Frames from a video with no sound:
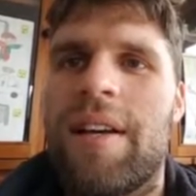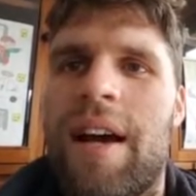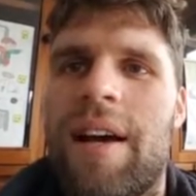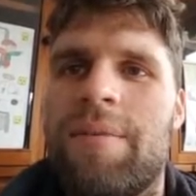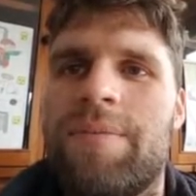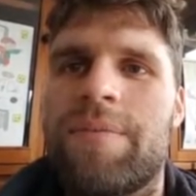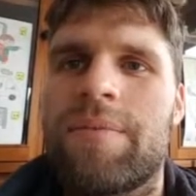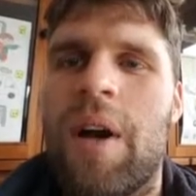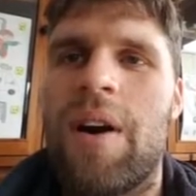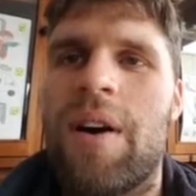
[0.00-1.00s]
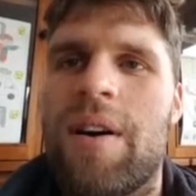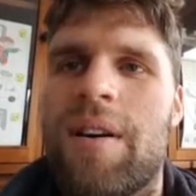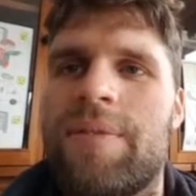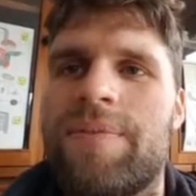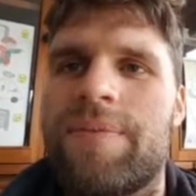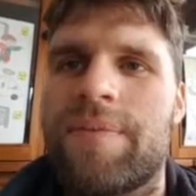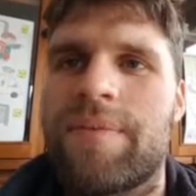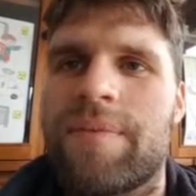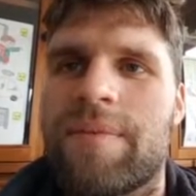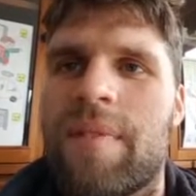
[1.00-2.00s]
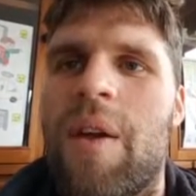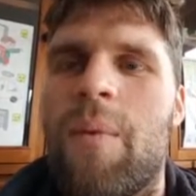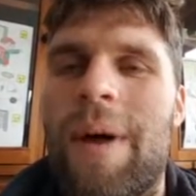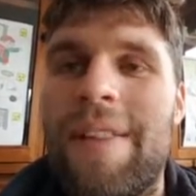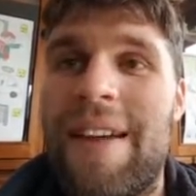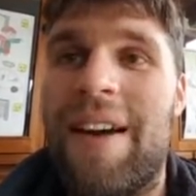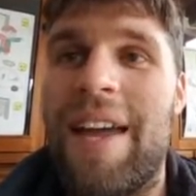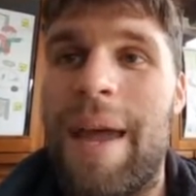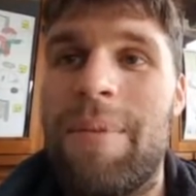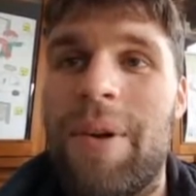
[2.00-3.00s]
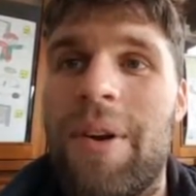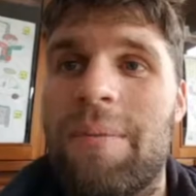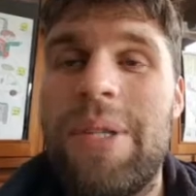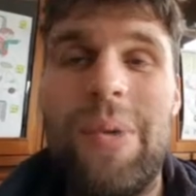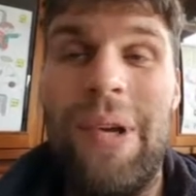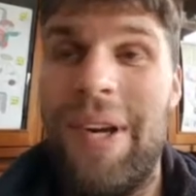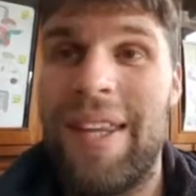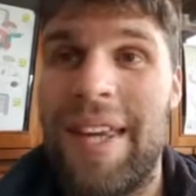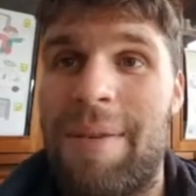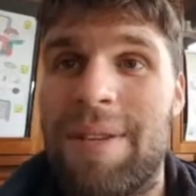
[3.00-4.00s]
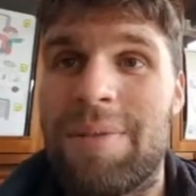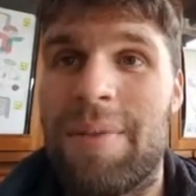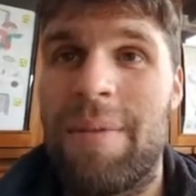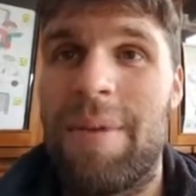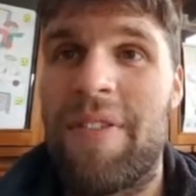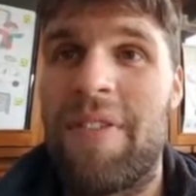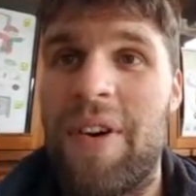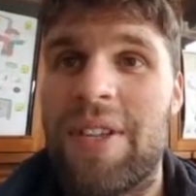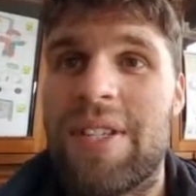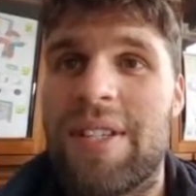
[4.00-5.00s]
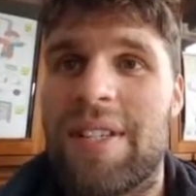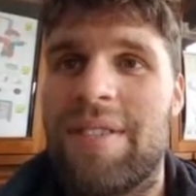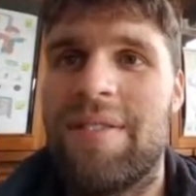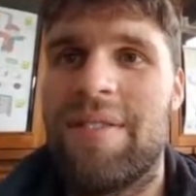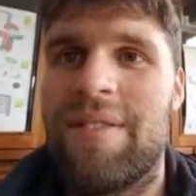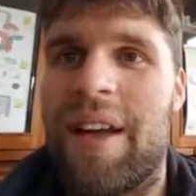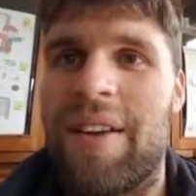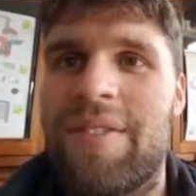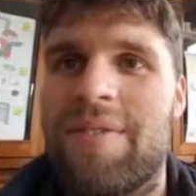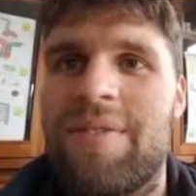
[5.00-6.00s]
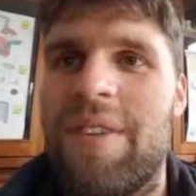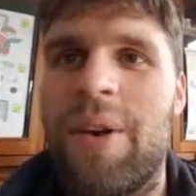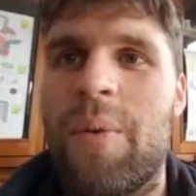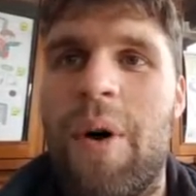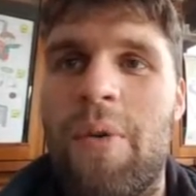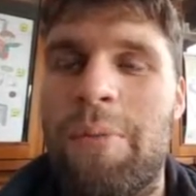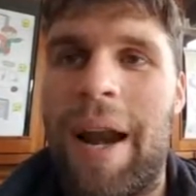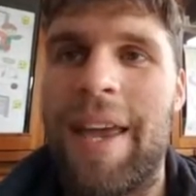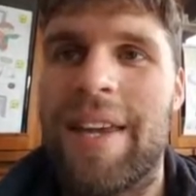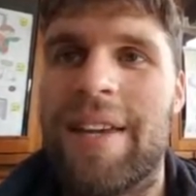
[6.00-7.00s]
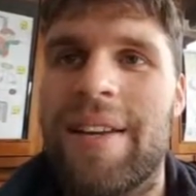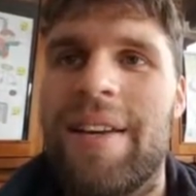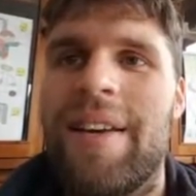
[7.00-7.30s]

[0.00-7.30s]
Um, oh. One thing I am learning, I'm still learning the game. This is like my first, like, little while playing it.